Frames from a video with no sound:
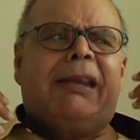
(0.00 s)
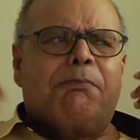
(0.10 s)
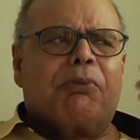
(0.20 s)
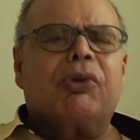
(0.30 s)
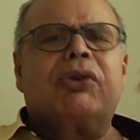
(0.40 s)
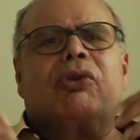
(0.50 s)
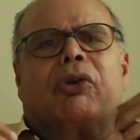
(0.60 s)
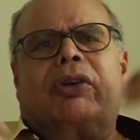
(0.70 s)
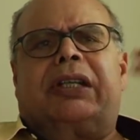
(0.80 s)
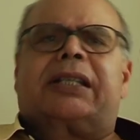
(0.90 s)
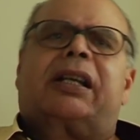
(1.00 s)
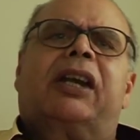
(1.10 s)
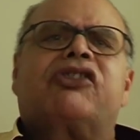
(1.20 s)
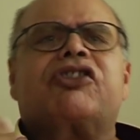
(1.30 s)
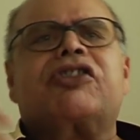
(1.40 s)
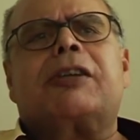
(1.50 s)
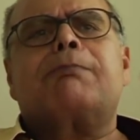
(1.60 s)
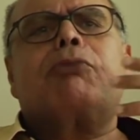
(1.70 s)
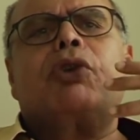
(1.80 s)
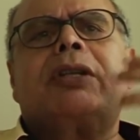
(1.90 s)
employing all this religious
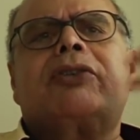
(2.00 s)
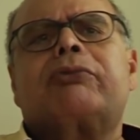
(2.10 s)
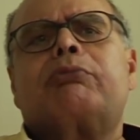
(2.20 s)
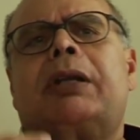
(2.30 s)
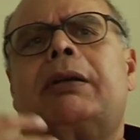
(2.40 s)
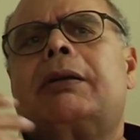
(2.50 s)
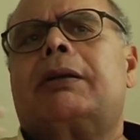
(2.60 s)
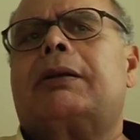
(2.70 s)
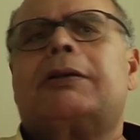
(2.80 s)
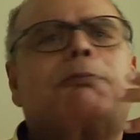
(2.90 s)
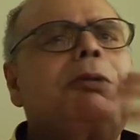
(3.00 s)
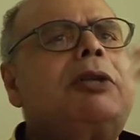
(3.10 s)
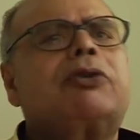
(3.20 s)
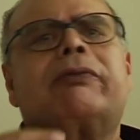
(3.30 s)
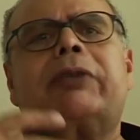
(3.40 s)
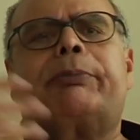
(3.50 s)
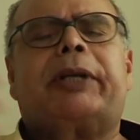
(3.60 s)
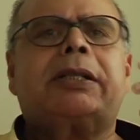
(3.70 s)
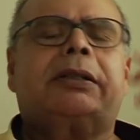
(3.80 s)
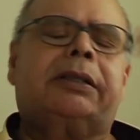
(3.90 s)
symbolism in the speech of the
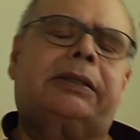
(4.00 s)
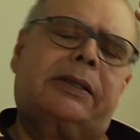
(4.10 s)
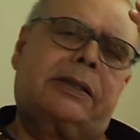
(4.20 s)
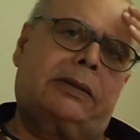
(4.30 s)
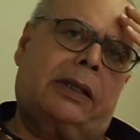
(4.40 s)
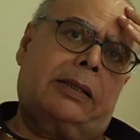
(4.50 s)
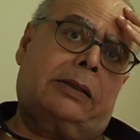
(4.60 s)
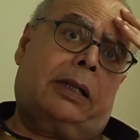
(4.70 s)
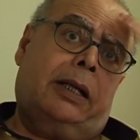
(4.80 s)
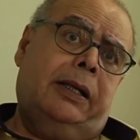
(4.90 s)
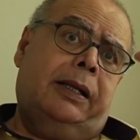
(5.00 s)
president, etc., etc.